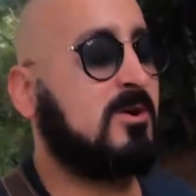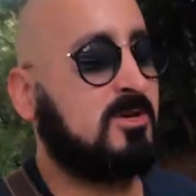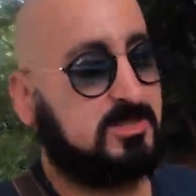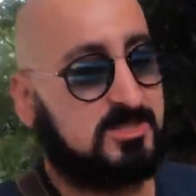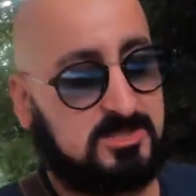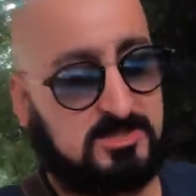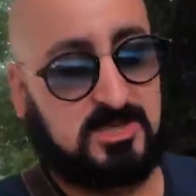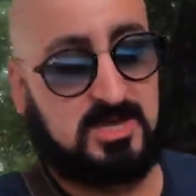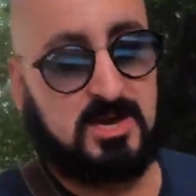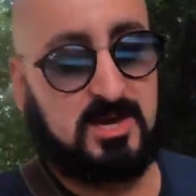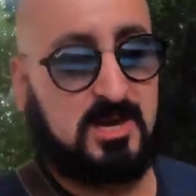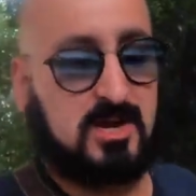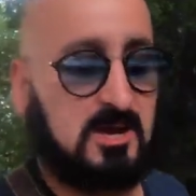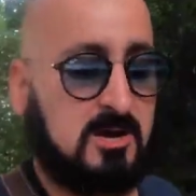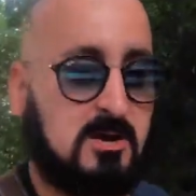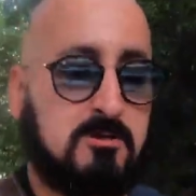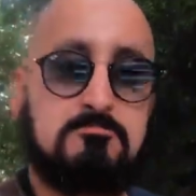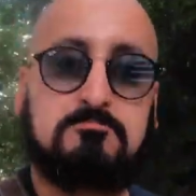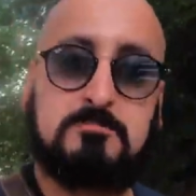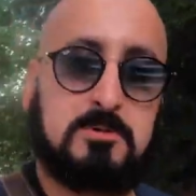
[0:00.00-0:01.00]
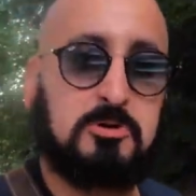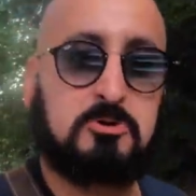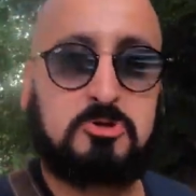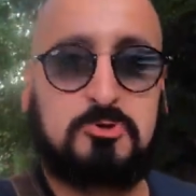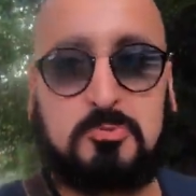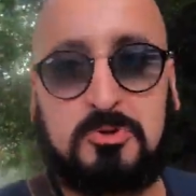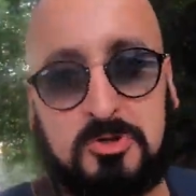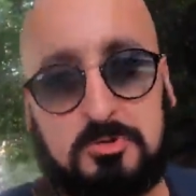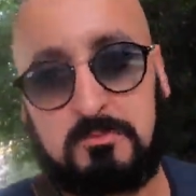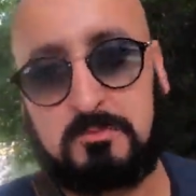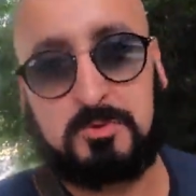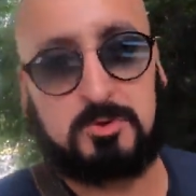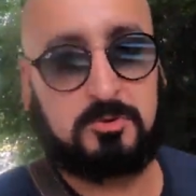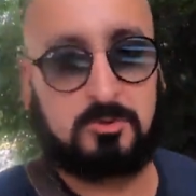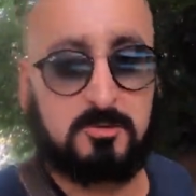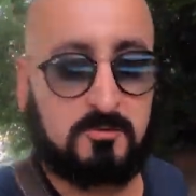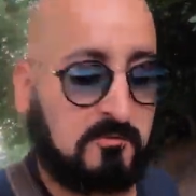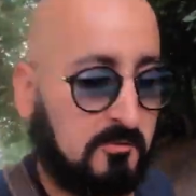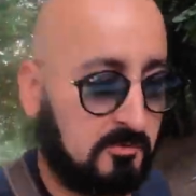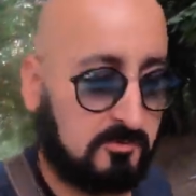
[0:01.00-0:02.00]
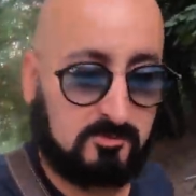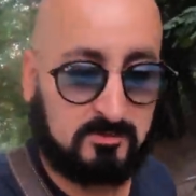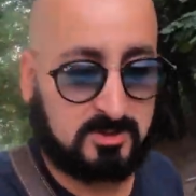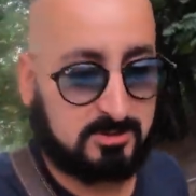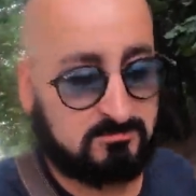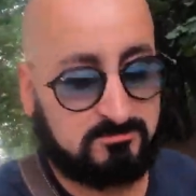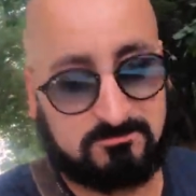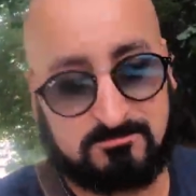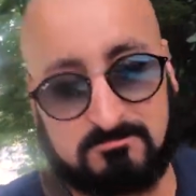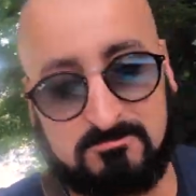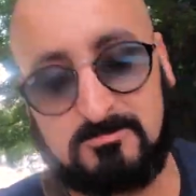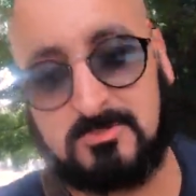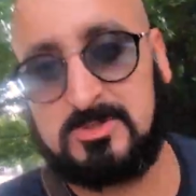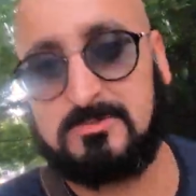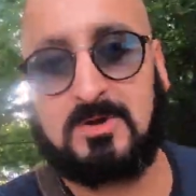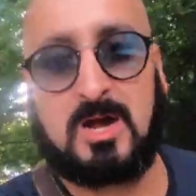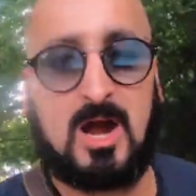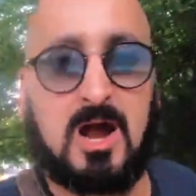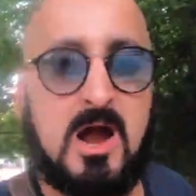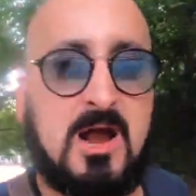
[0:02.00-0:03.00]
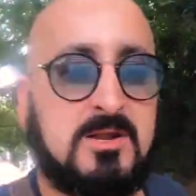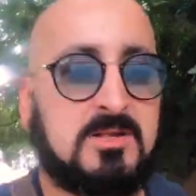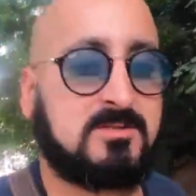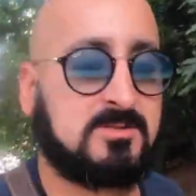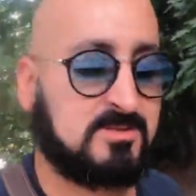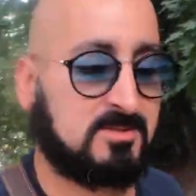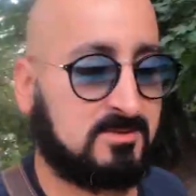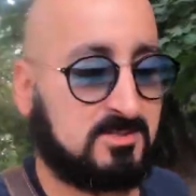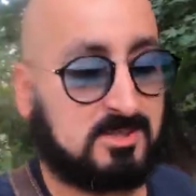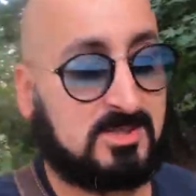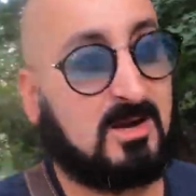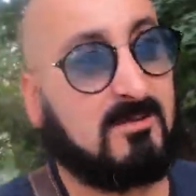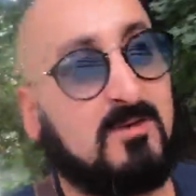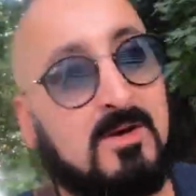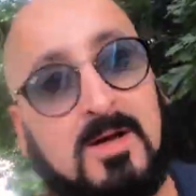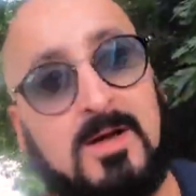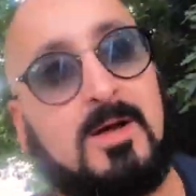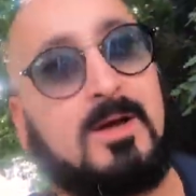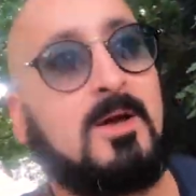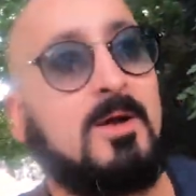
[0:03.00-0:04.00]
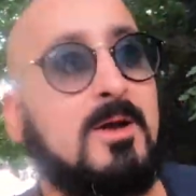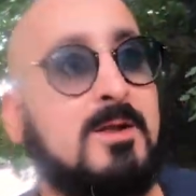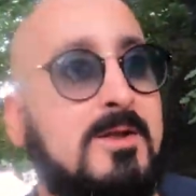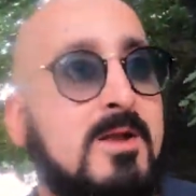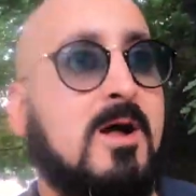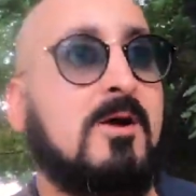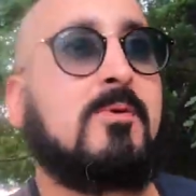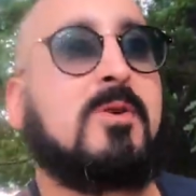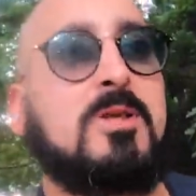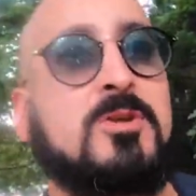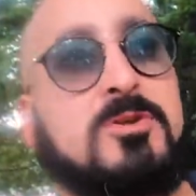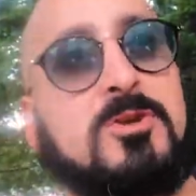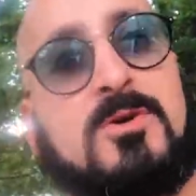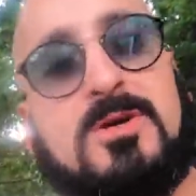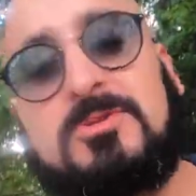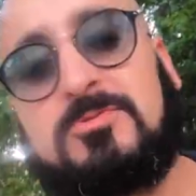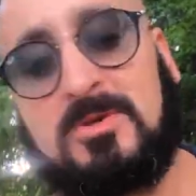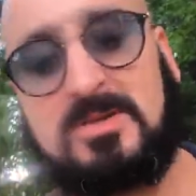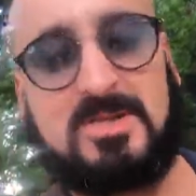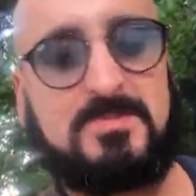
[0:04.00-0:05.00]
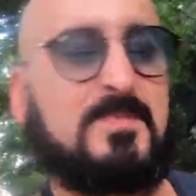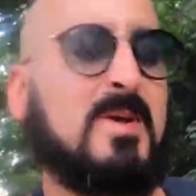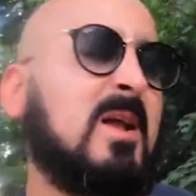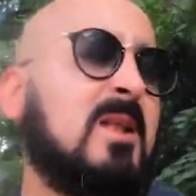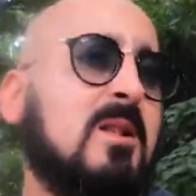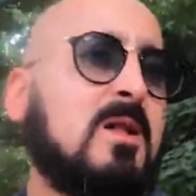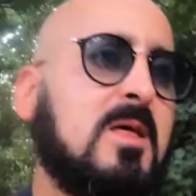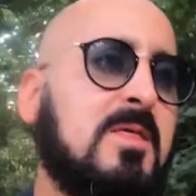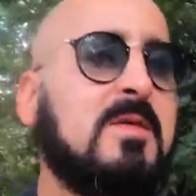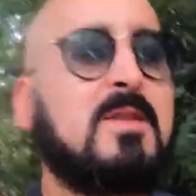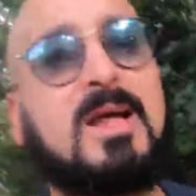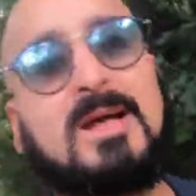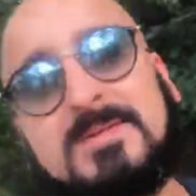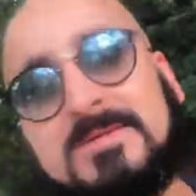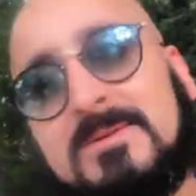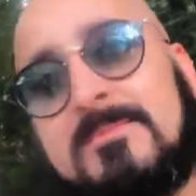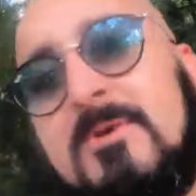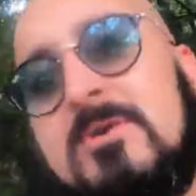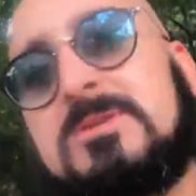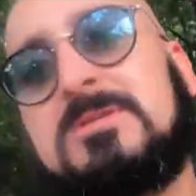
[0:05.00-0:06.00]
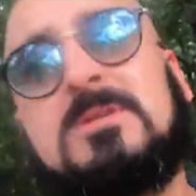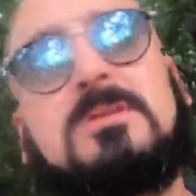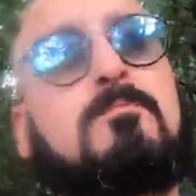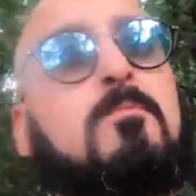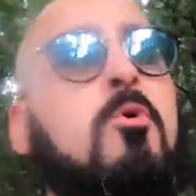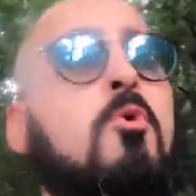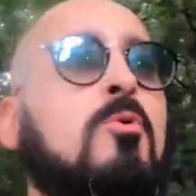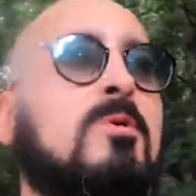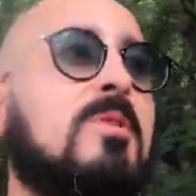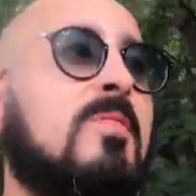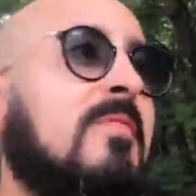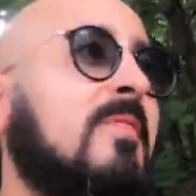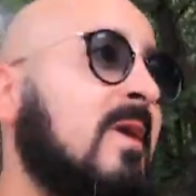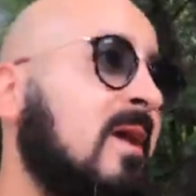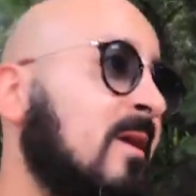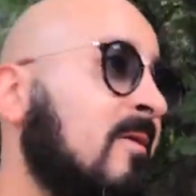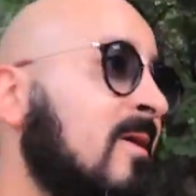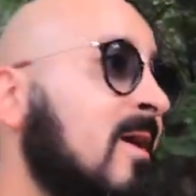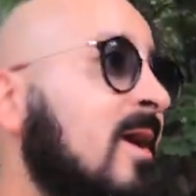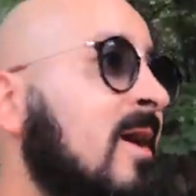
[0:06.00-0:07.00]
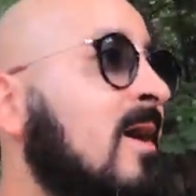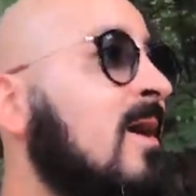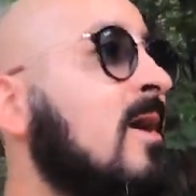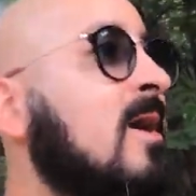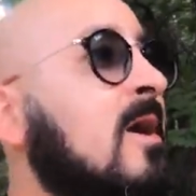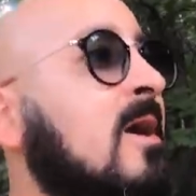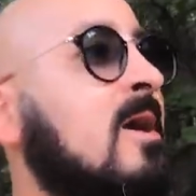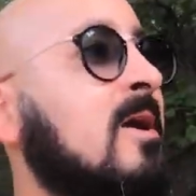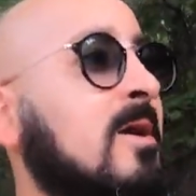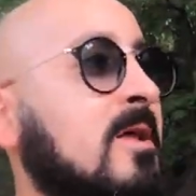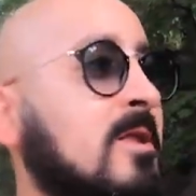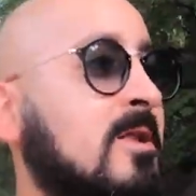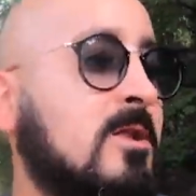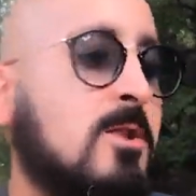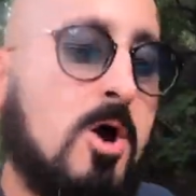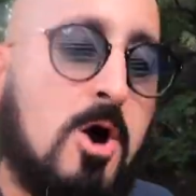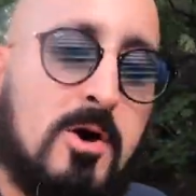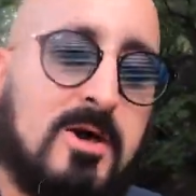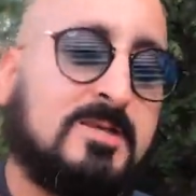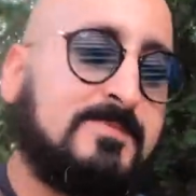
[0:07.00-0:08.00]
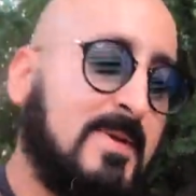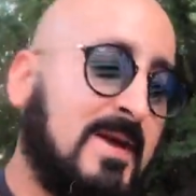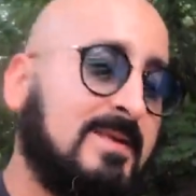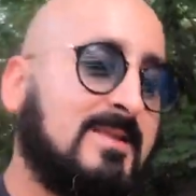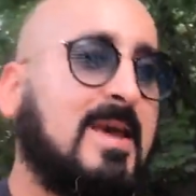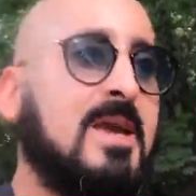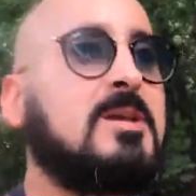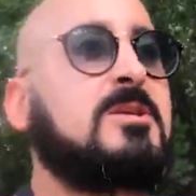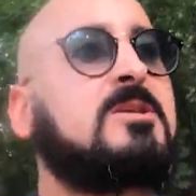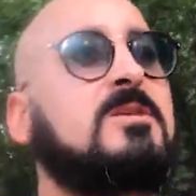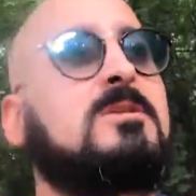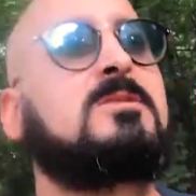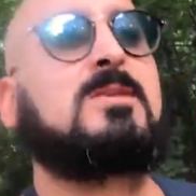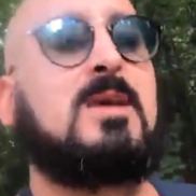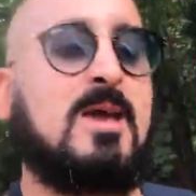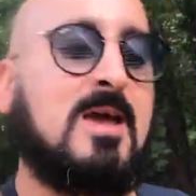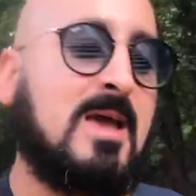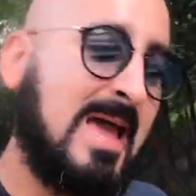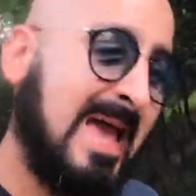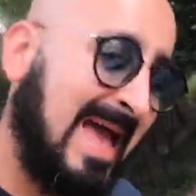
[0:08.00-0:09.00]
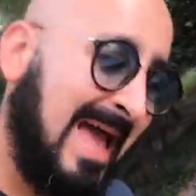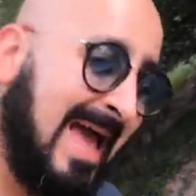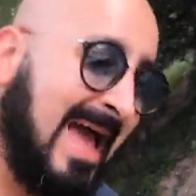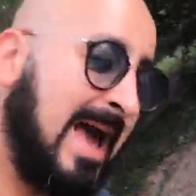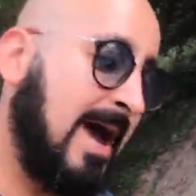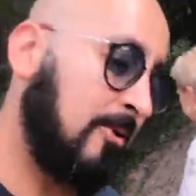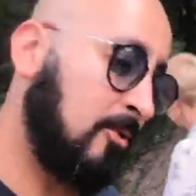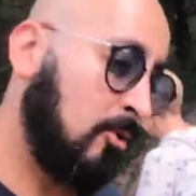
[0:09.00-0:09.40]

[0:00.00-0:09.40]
is uh, it looks pretty beautiful and some gardens and stuff. Not really sure what to expect. And I think that's the most important thing, right? No expectations at